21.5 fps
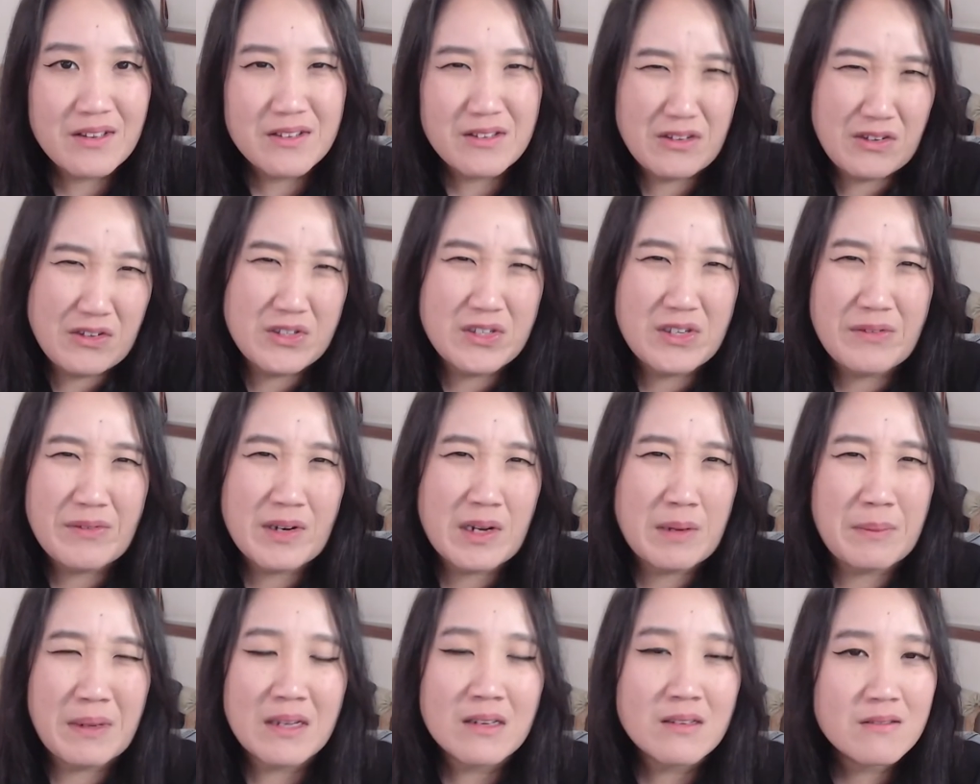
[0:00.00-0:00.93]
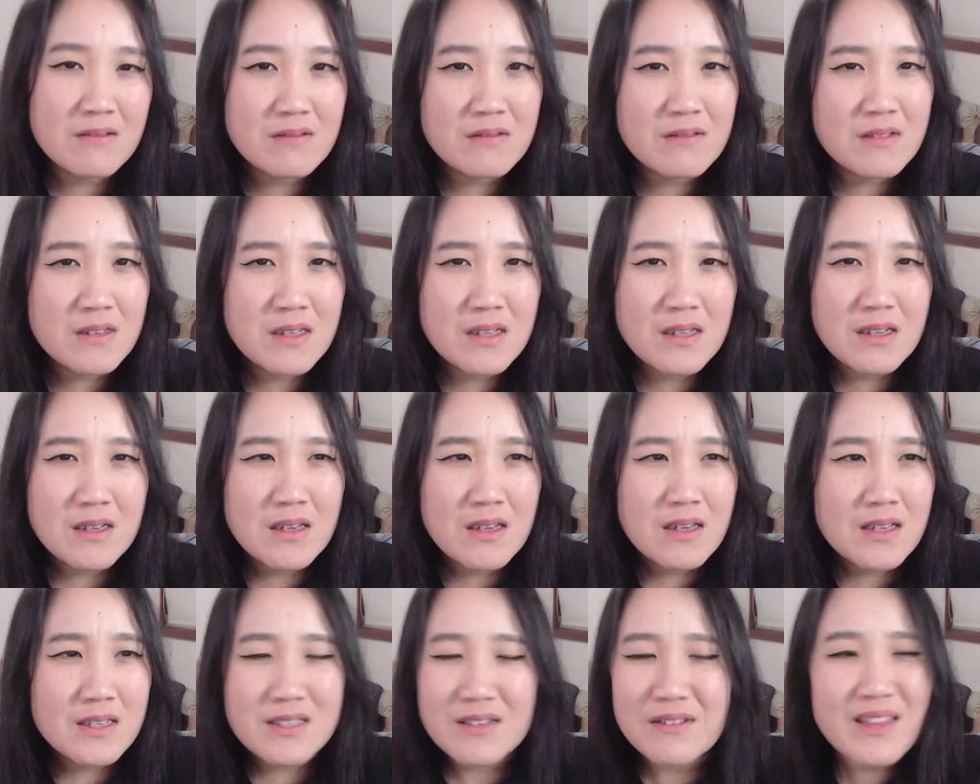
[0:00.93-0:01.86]
Do you see what I mean?
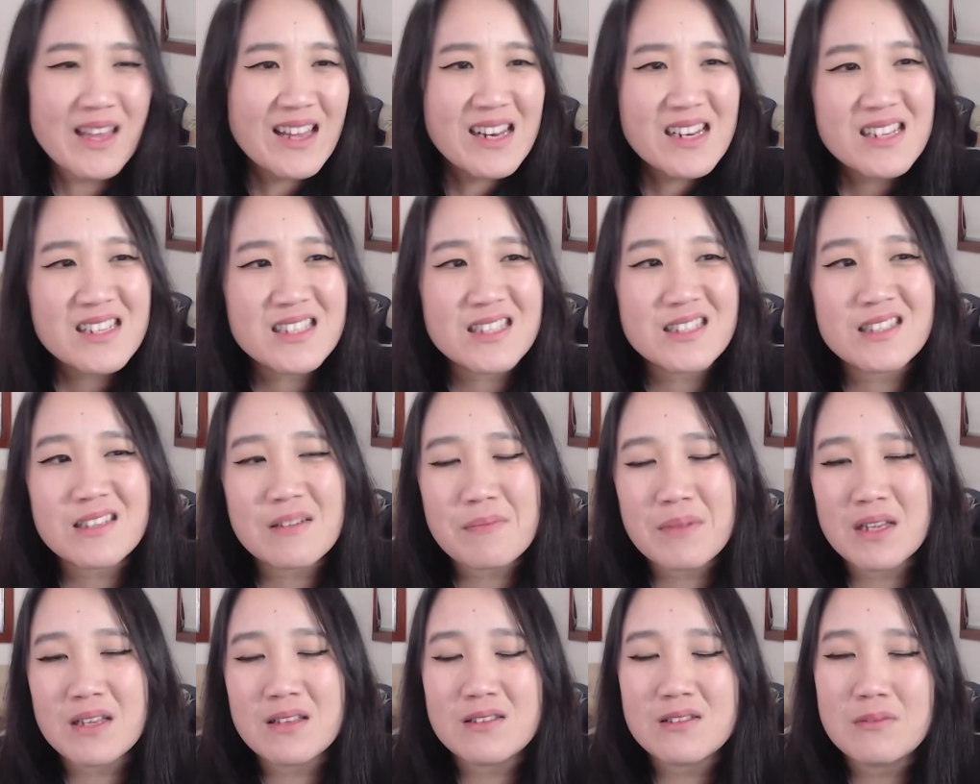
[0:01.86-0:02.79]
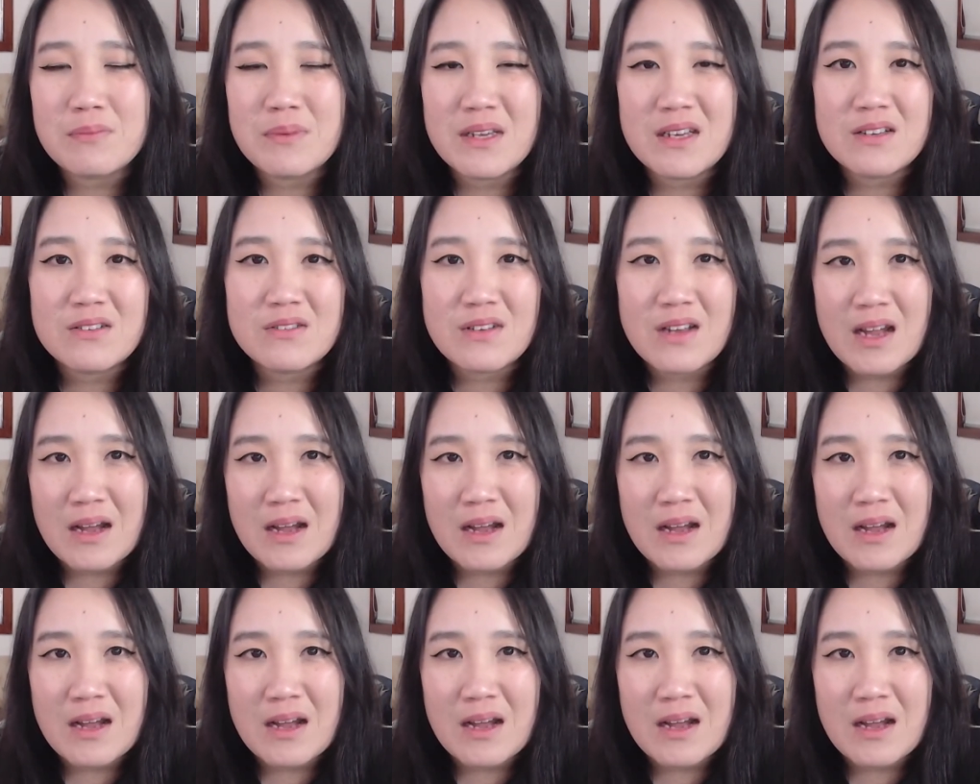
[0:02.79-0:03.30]
So that is something to be